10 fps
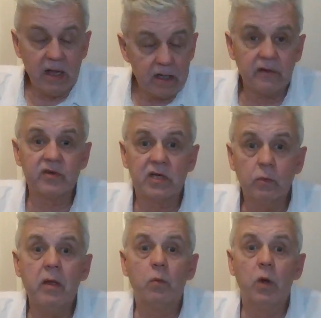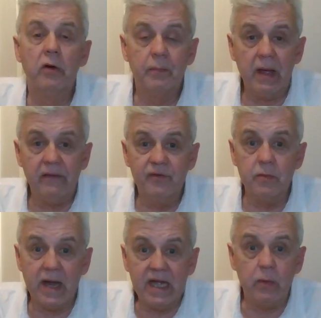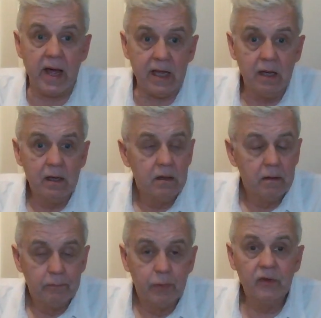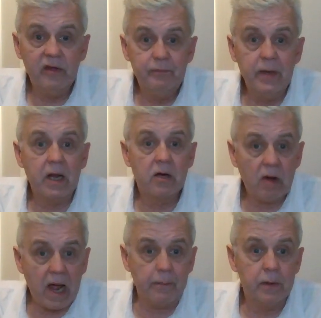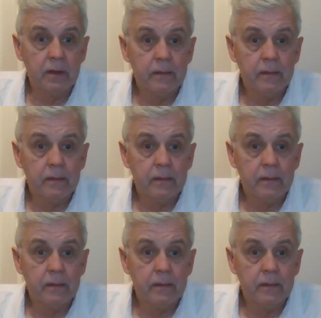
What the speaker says: Because obviously we overpaid for them anyway, but they've been crap.